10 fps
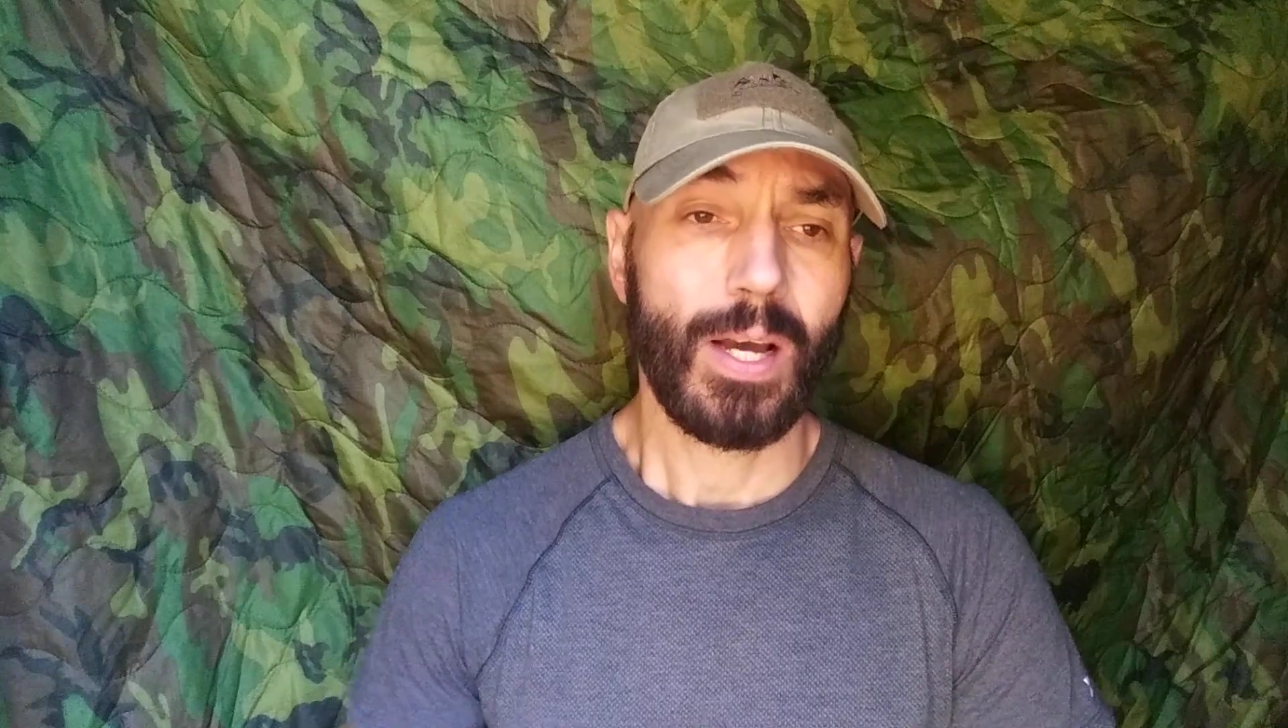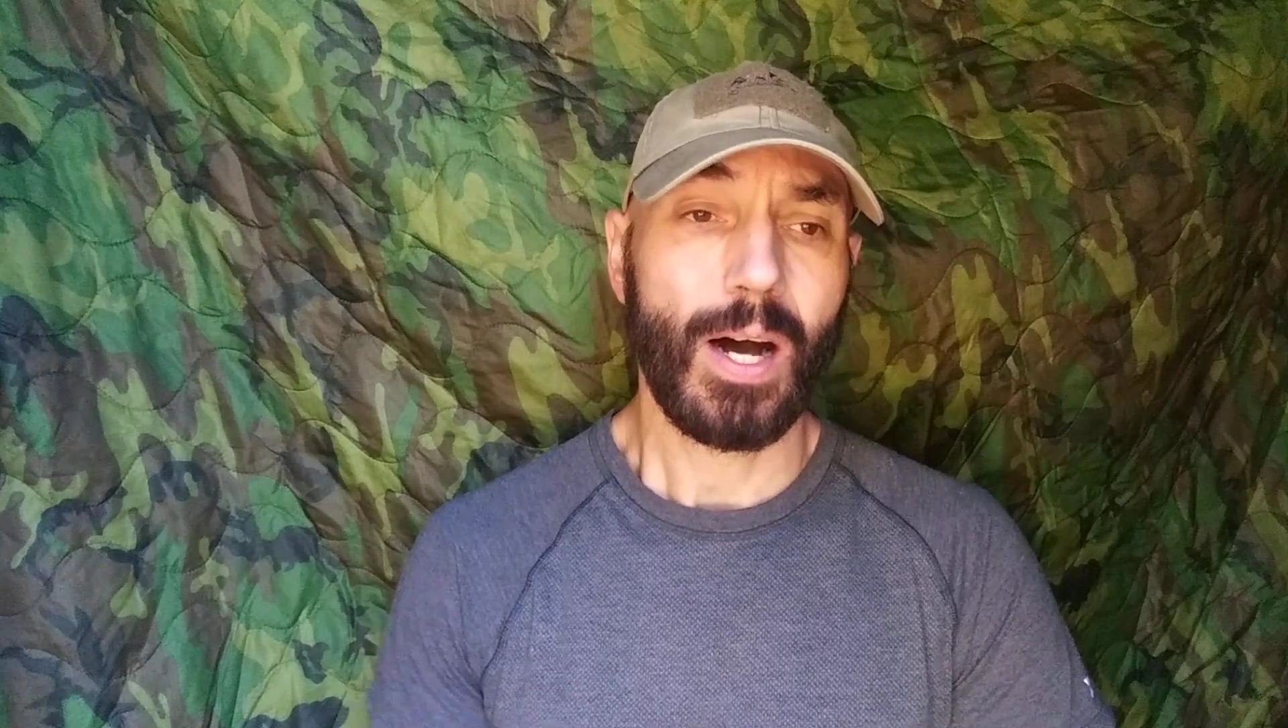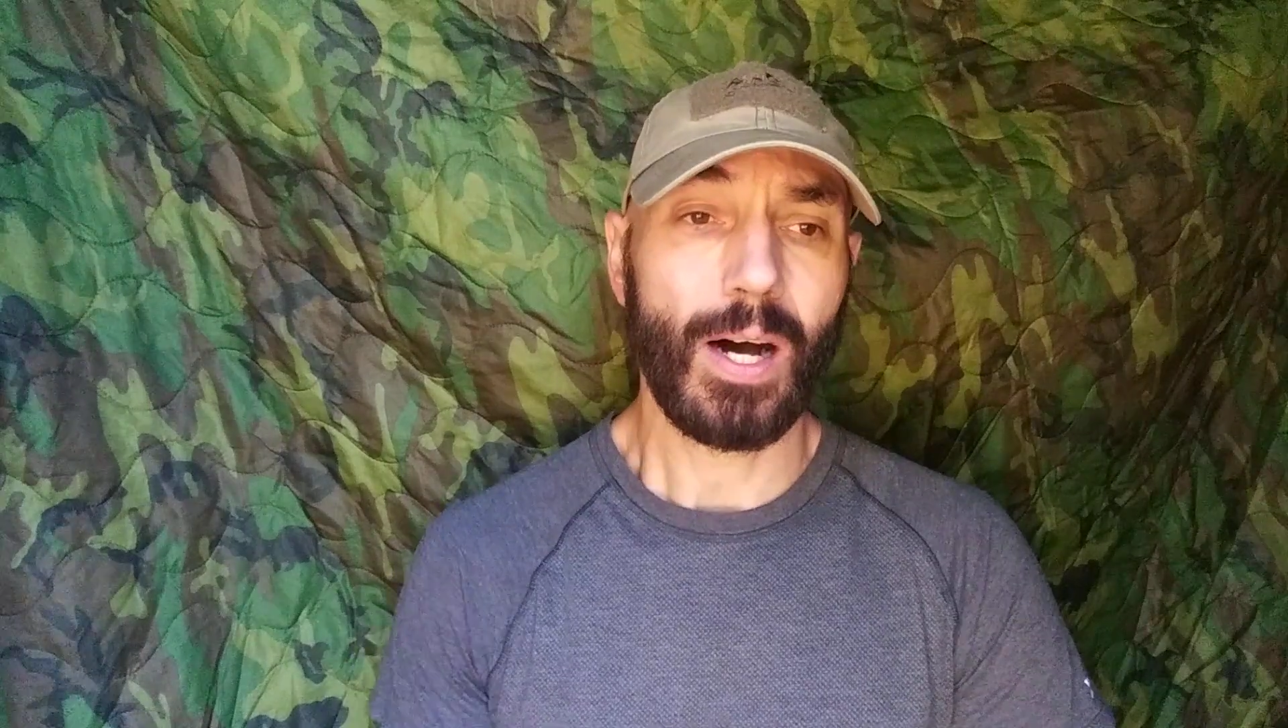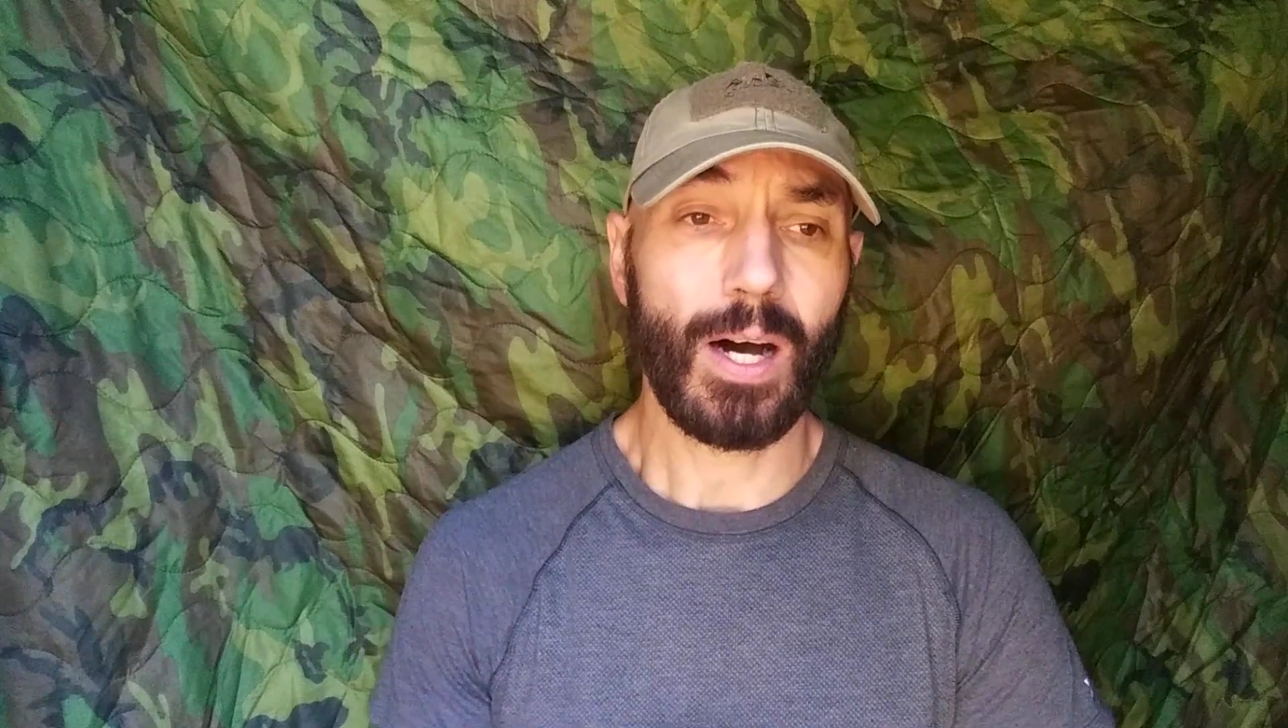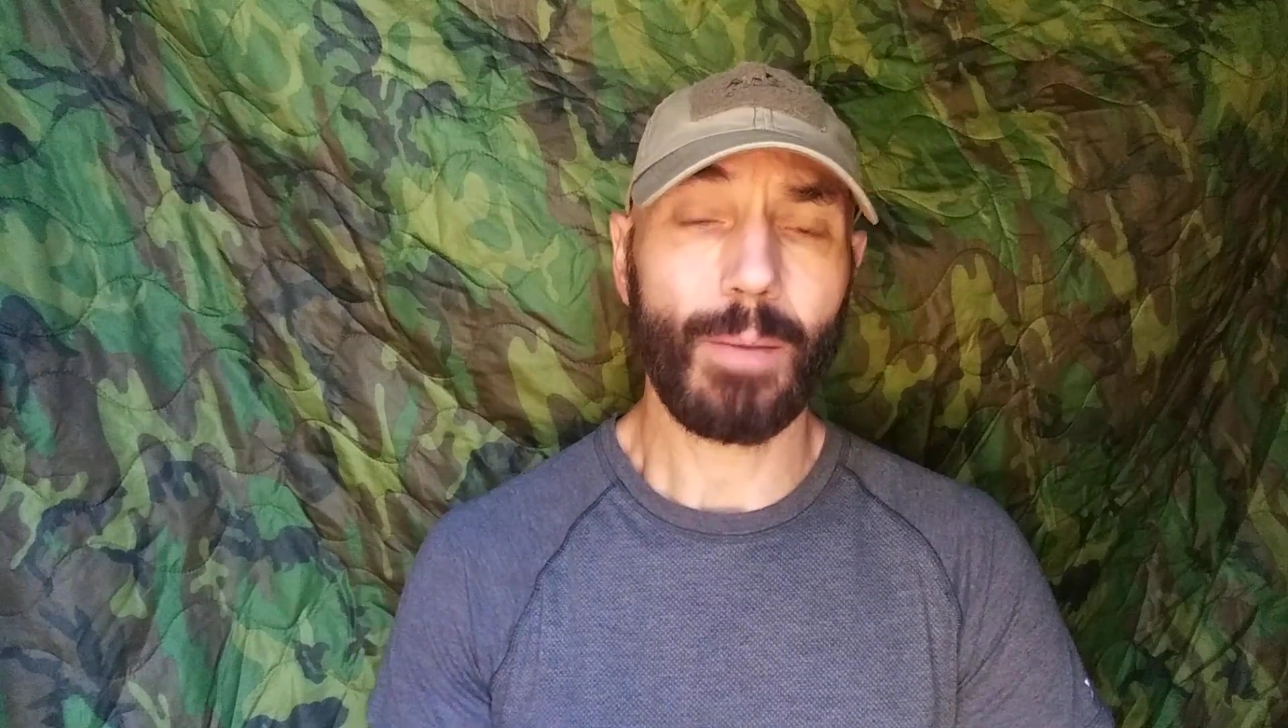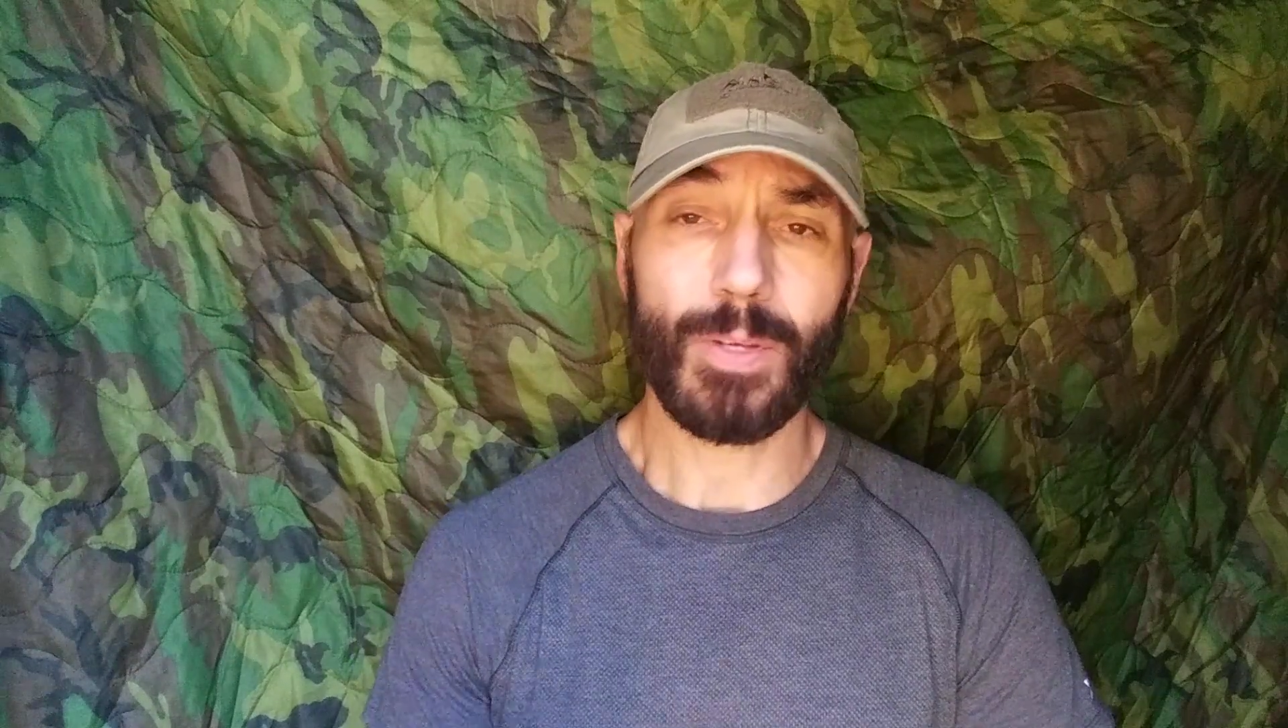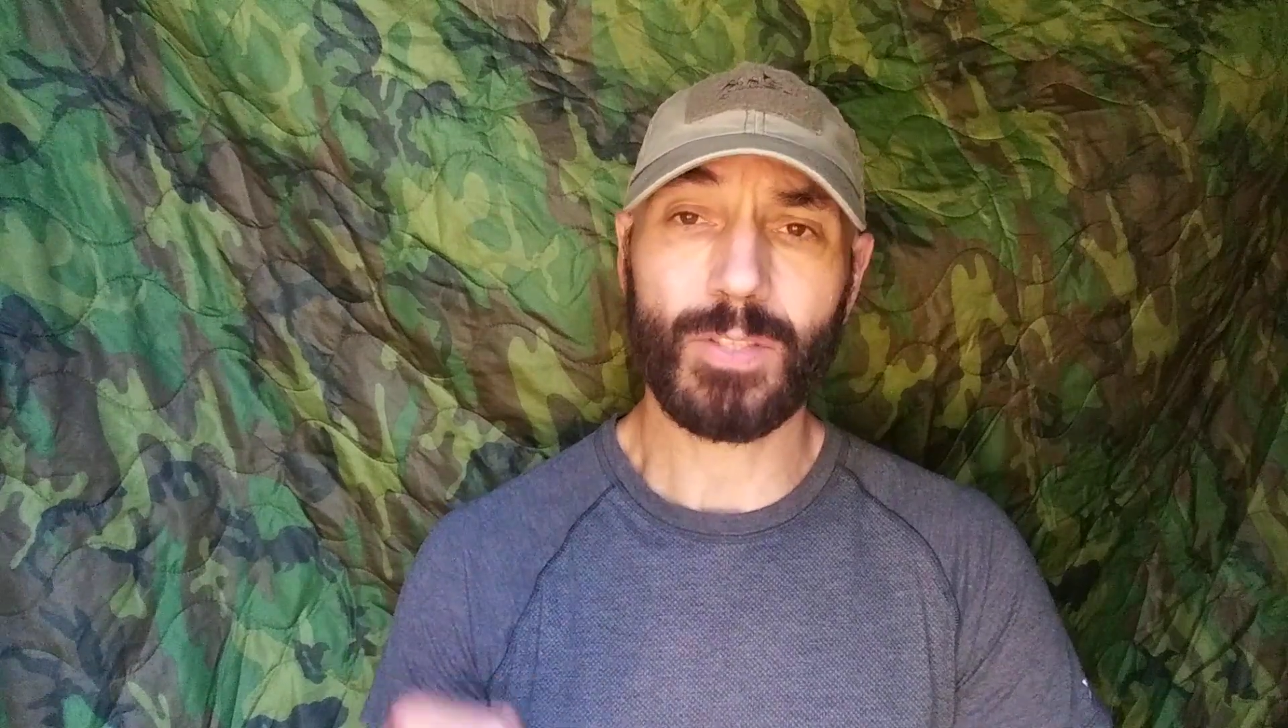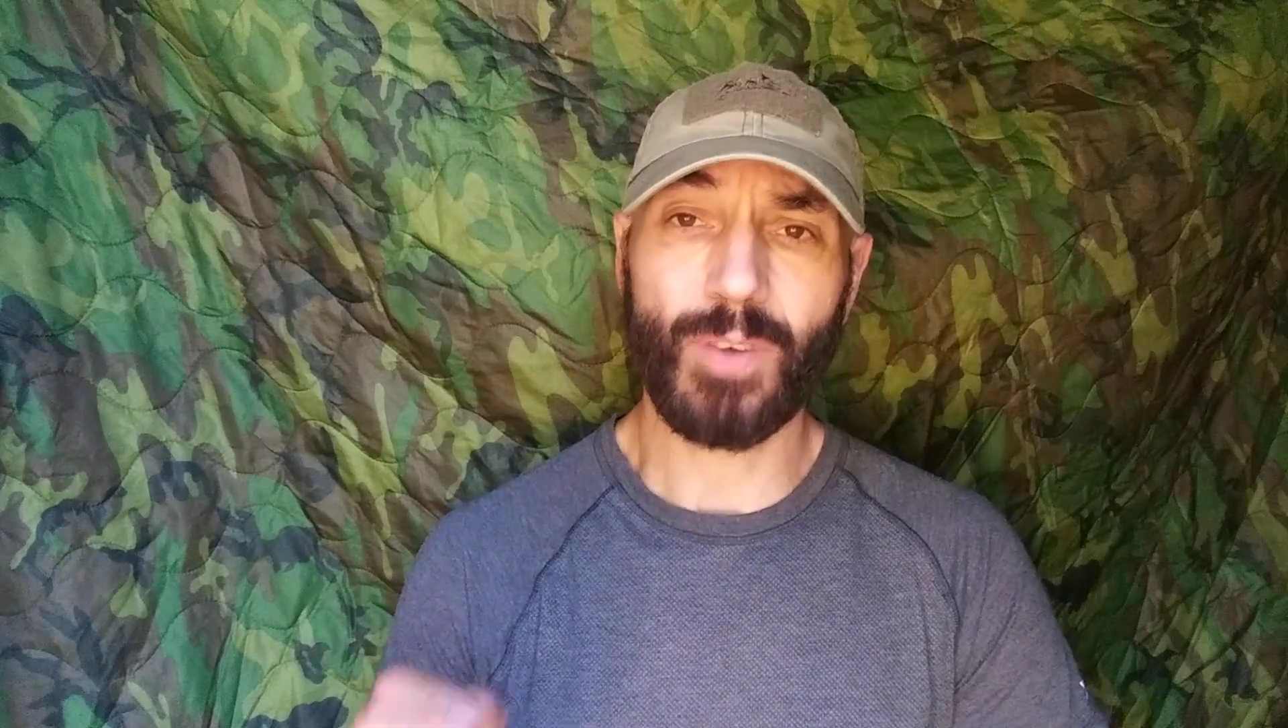Um, it's